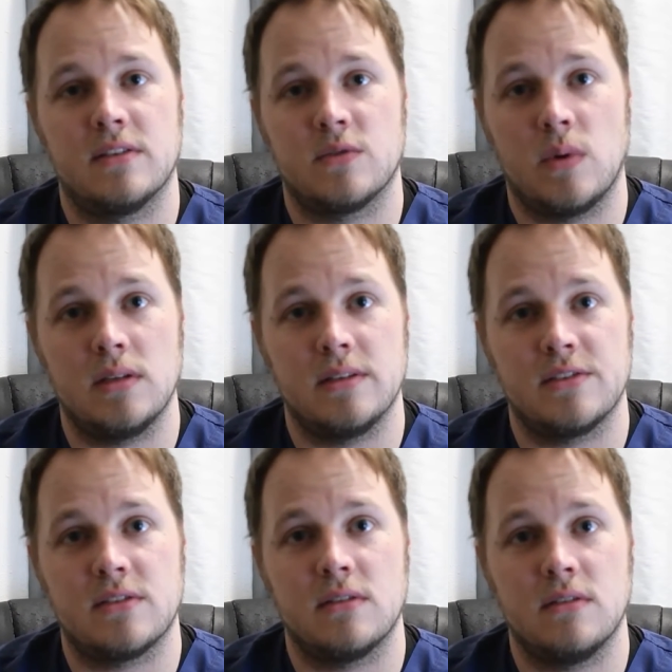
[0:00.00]
as well
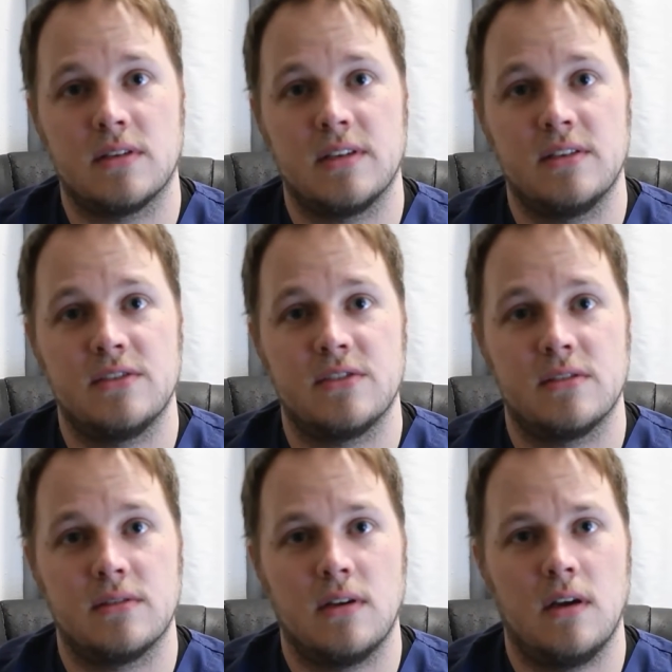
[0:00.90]
as look at his
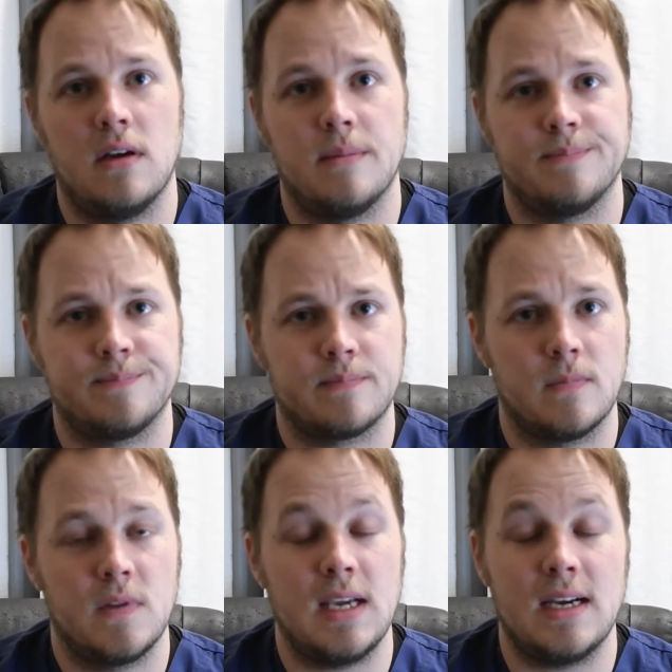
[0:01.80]

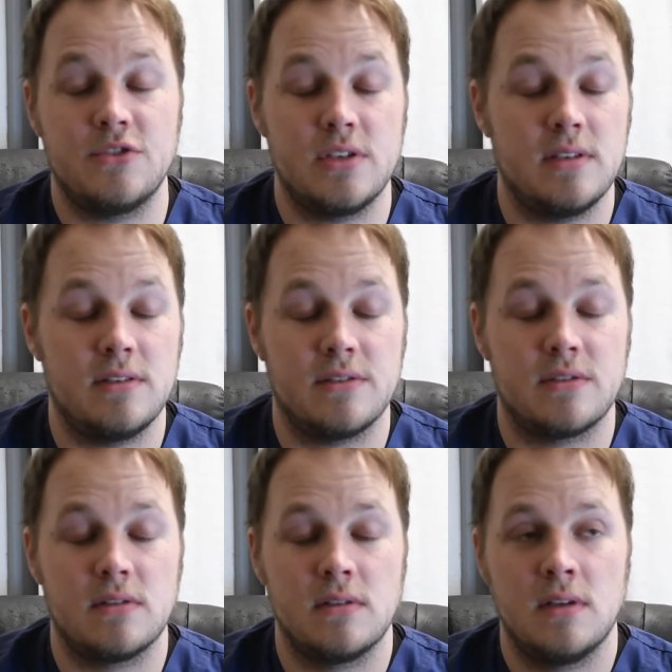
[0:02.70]
the IgEs